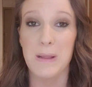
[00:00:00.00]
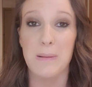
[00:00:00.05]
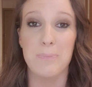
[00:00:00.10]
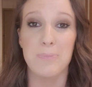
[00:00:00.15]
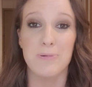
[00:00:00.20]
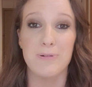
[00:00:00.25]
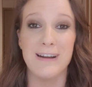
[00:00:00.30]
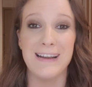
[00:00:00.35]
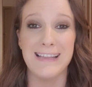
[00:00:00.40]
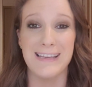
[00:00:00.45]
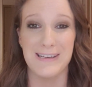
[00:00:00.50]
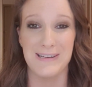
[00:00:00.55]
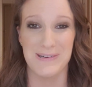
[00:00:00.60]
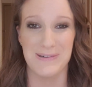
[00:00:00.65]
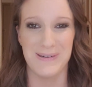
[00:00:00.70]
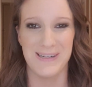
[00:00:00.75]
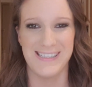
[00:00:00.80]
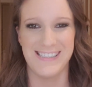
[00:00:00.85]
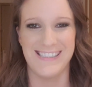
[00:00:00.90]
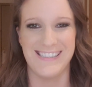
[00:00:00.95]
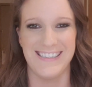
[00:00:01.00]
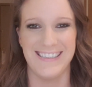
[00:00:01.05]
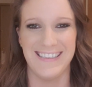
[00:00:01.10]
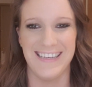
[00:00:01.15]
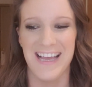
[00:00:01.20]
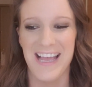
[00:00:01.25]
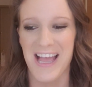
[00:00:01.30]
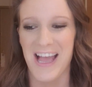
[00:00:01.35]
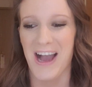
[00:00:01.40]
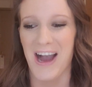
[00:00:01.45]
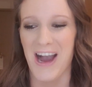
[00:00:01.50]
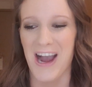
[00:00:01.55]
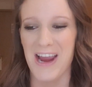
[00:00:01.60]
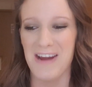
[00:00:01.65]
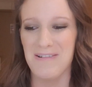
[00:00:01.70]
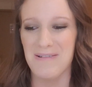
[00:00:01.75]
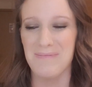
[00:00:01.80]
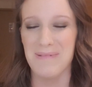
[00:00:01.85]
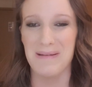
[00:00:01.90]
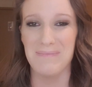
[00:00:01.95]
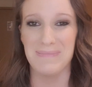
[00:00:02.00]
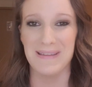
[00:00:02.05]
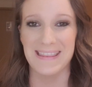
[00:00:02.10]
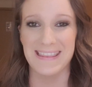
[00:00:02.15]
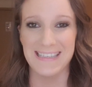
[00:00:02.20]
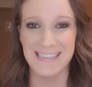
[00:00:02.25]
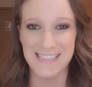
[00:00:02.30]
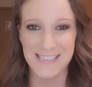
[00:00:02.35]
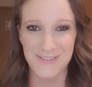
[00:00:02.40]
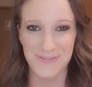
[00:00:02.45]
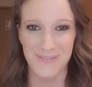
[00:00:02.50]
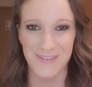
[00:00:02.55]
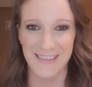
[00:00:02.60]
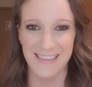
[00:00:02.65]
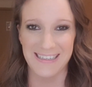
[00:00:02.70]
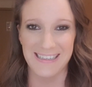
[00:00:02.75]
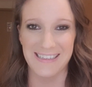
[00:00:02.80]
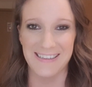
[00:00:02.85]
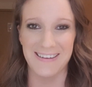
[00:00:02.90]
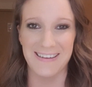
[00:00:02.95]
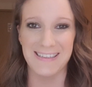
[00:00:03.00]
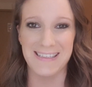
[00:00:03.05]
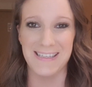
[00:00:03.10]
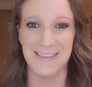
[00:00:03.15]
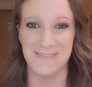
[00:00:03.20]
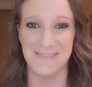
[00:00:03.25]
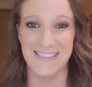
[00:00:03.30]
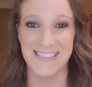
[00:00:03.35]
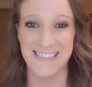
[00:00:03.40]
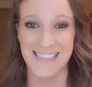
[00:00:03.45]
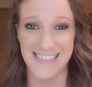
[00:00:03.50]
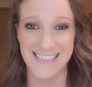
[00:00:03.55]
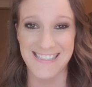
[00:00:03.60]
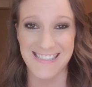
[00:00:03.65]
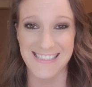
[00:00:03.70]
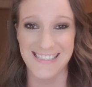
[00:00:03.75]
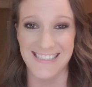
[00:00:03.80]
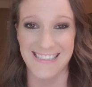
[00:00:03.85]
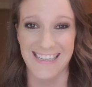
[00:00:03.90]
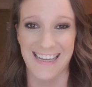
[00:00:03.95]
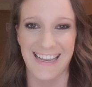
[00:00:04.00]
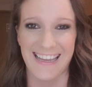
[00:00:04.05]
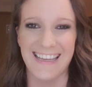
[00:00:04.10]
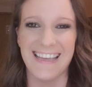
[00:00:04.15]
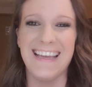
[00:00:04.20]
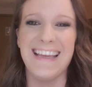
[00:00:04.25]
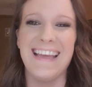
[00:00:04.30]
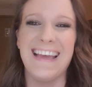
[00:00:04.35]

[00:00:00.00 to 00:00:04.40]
Brilliant question. I remember this feeling like it was yesterday.